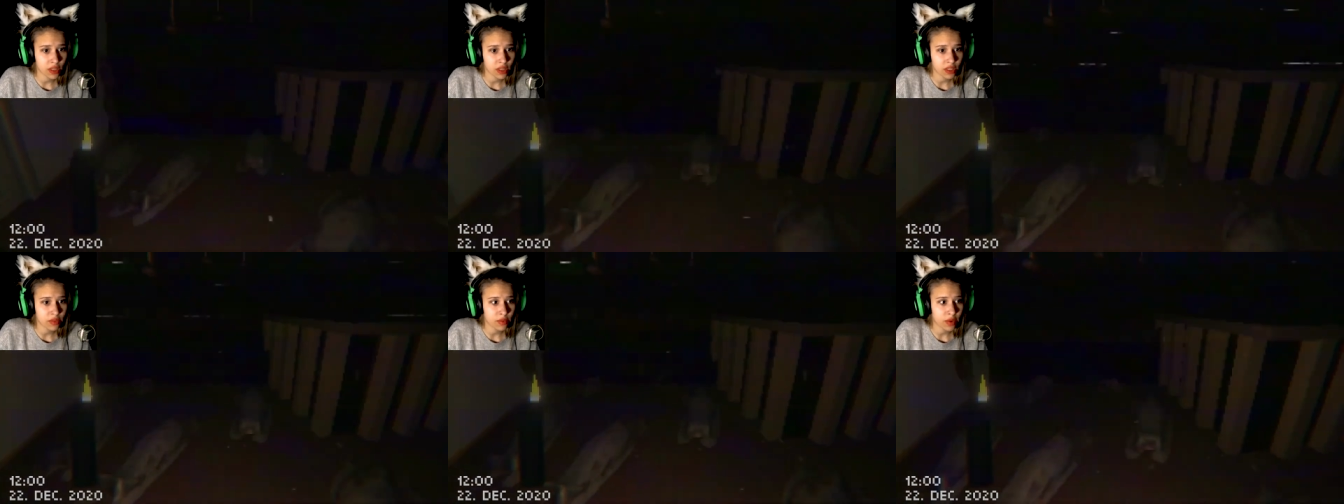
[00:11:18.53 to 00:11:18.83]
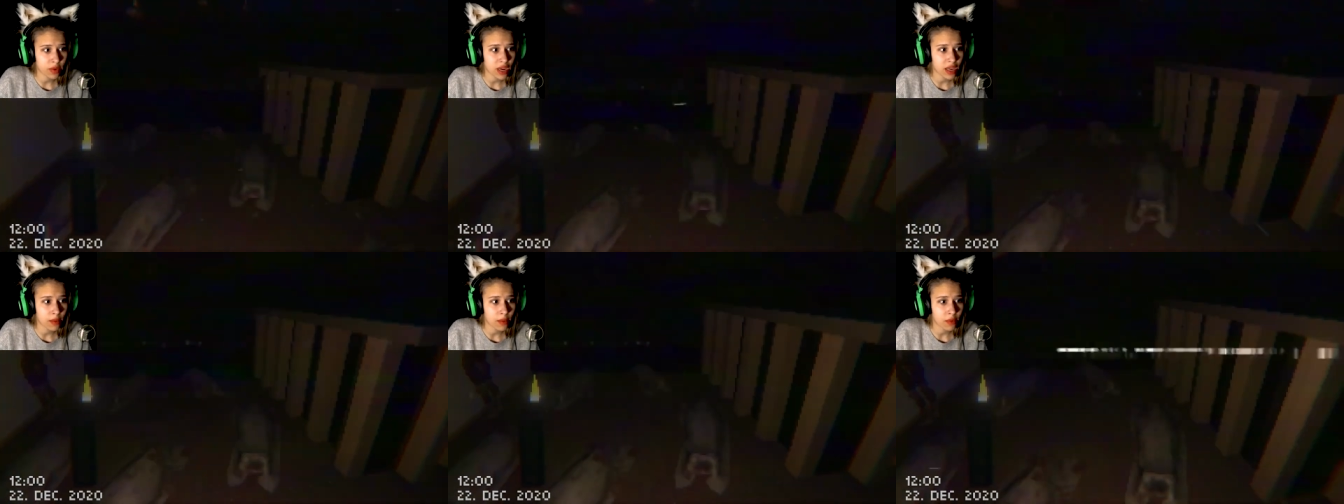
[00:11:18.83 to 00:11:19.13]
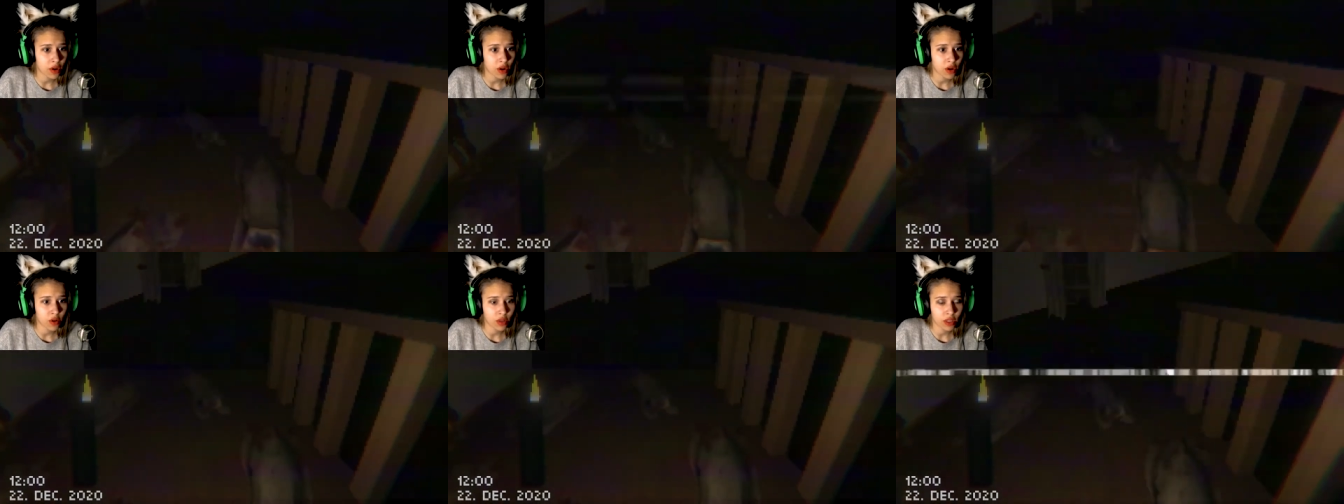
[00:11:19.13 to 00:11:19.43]
That's why I'm
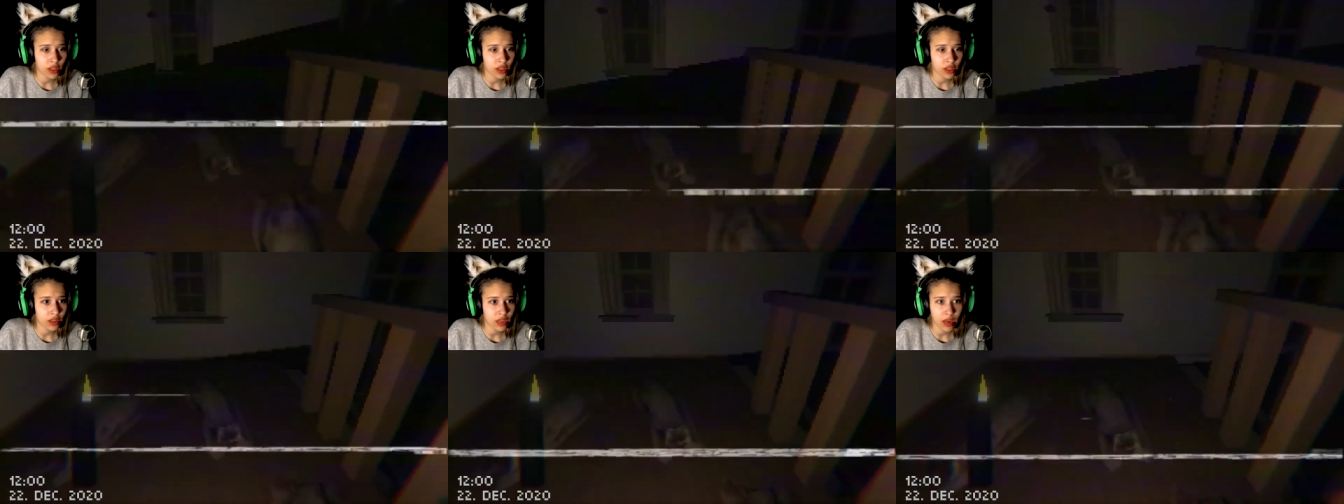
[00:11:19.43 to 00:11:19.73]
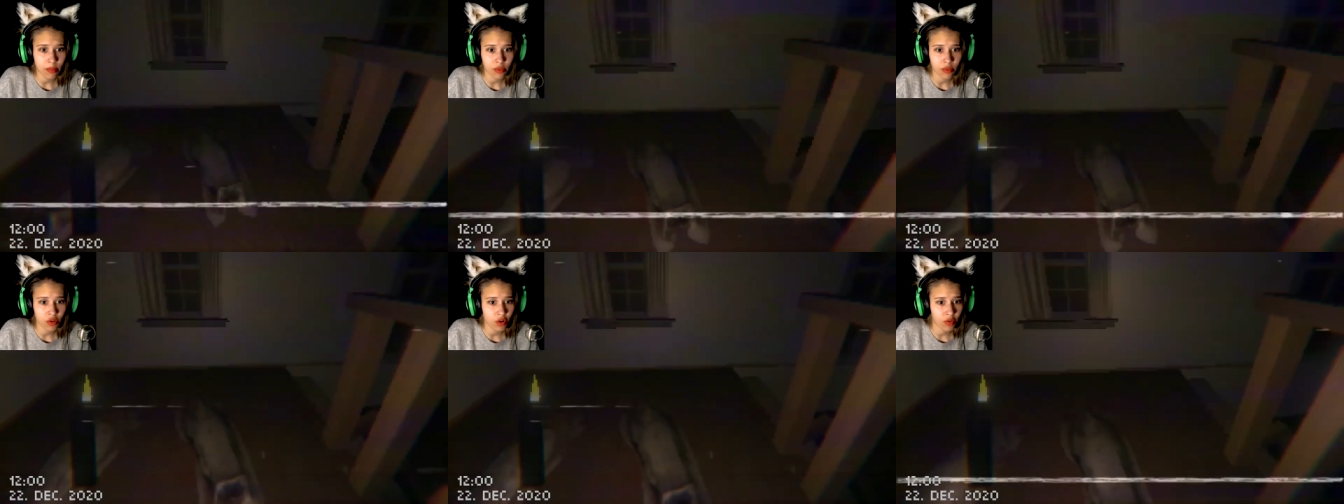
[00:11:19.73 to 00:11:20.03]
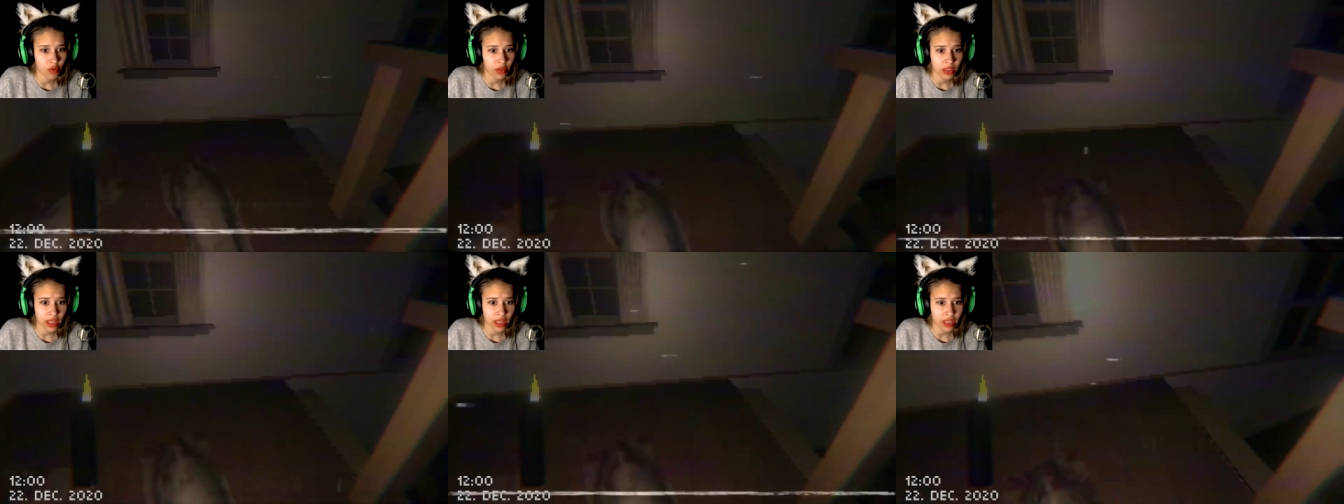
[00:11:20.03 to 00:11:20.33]
going
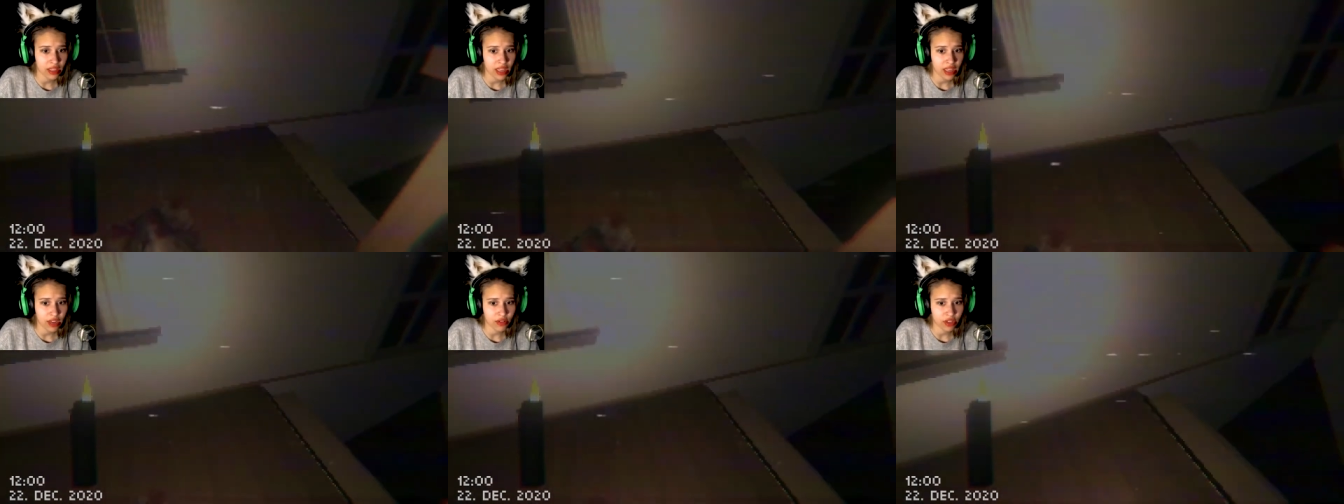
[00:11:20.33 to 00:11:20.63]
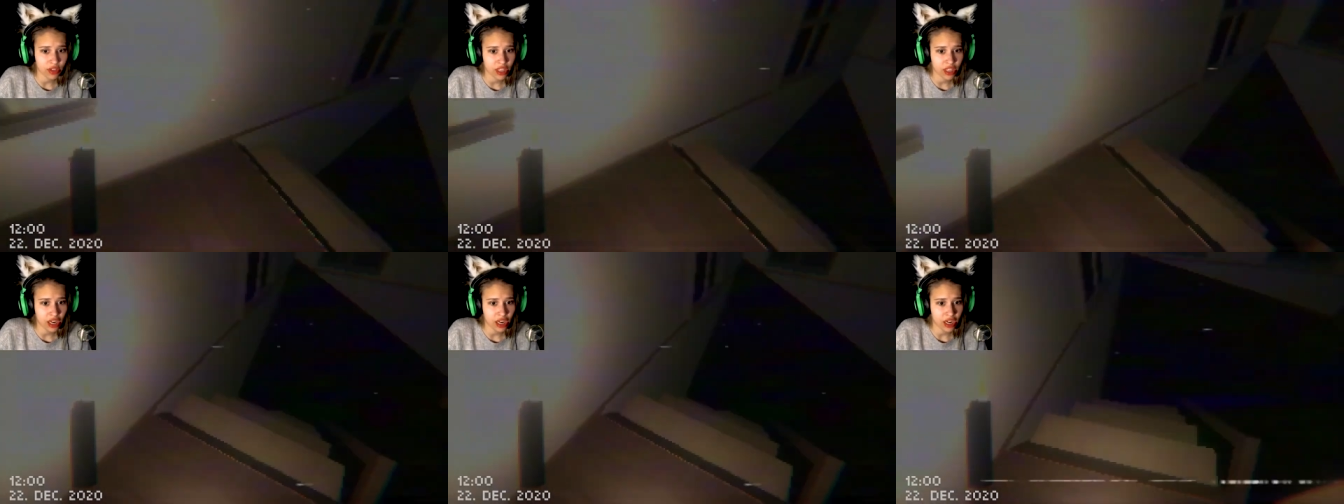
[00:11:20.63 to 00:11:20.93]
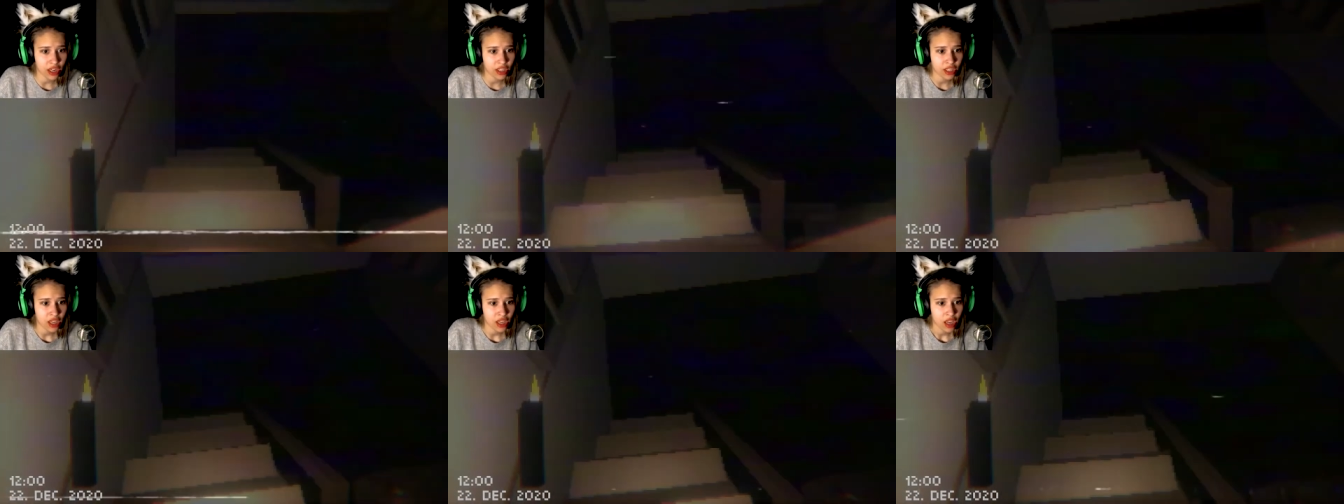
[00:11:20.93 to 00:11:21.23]
like
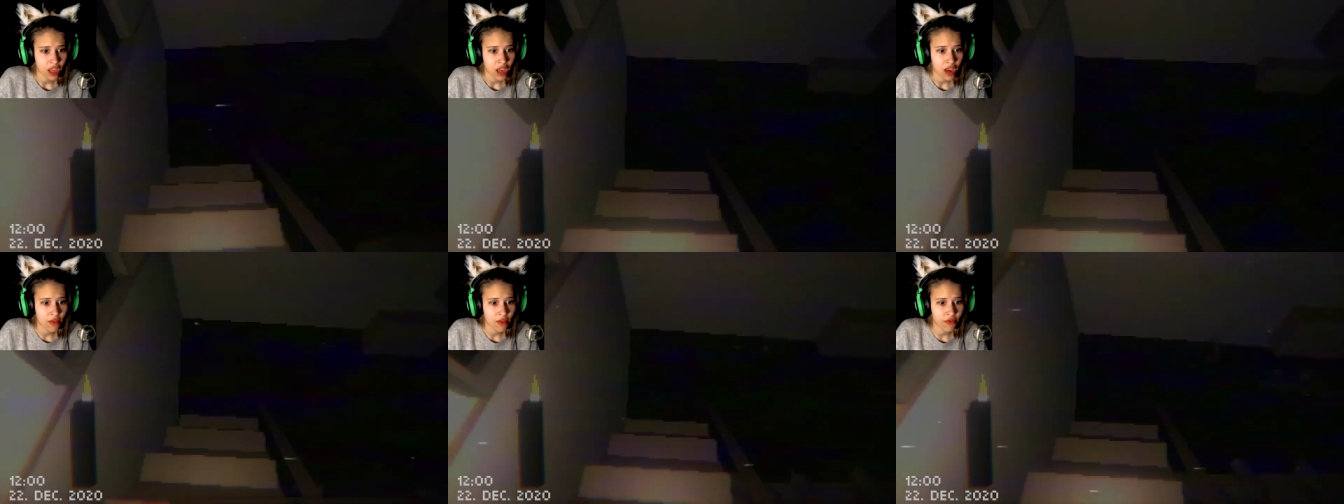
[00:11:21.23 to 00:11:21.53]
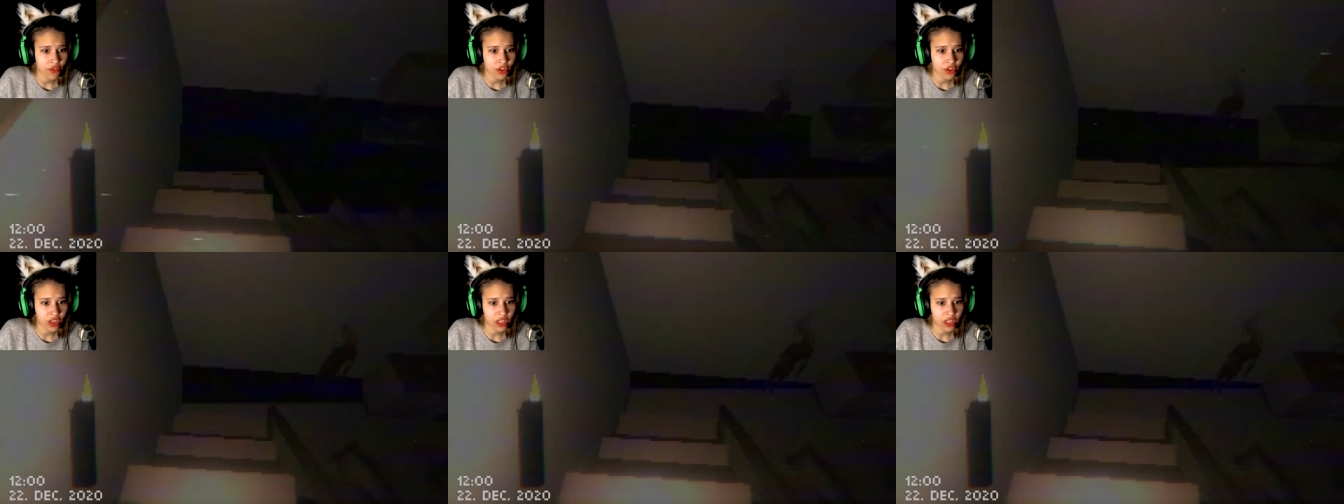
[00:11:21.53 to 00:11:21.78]
downstairs. I'm